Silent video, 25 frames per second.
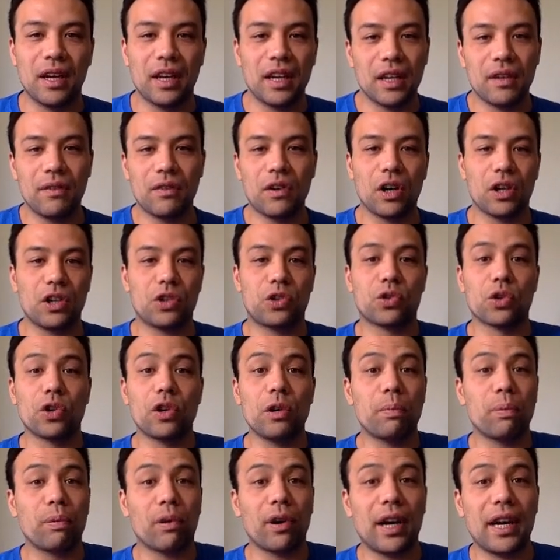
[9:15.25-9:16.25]
You've got
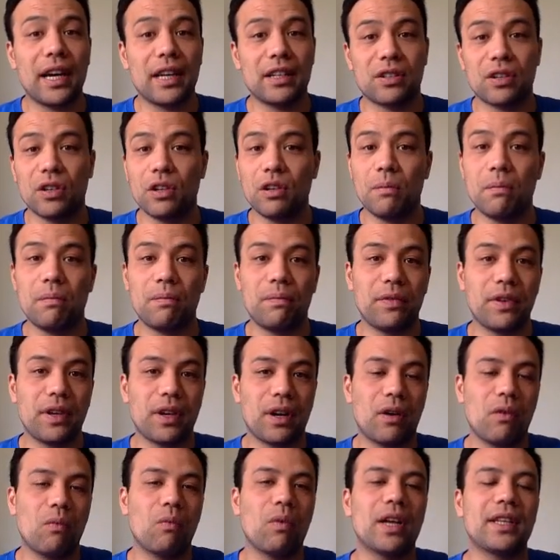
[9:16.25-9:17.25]
Drew Brees, who,
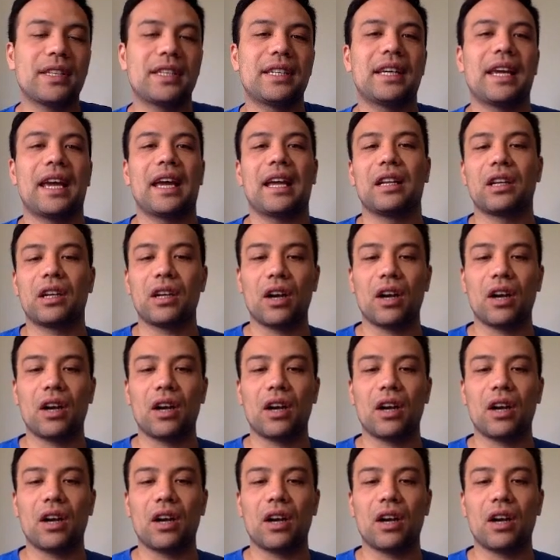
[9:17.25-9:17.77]
once again,